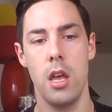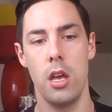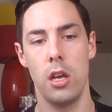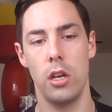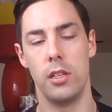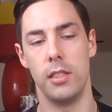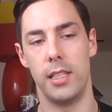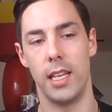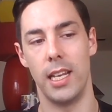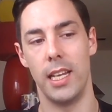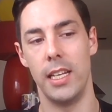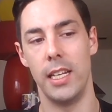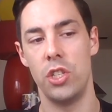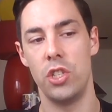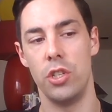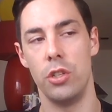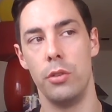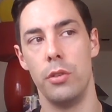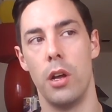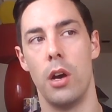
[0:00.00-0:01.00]
because at
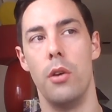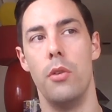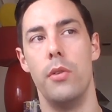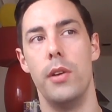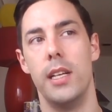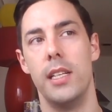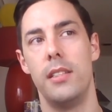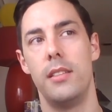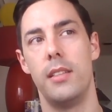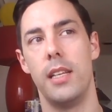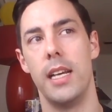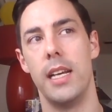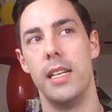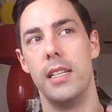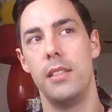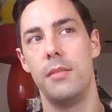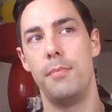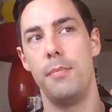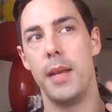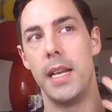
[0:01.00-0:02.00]
least
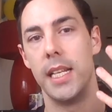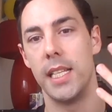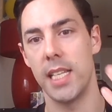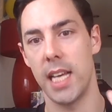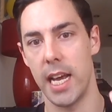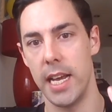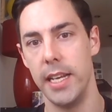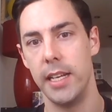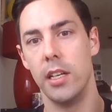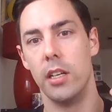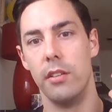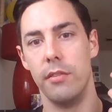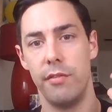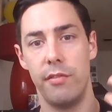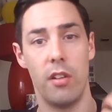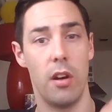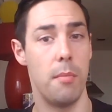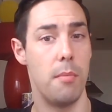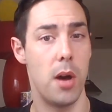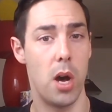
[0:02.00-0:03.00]
it's been taken from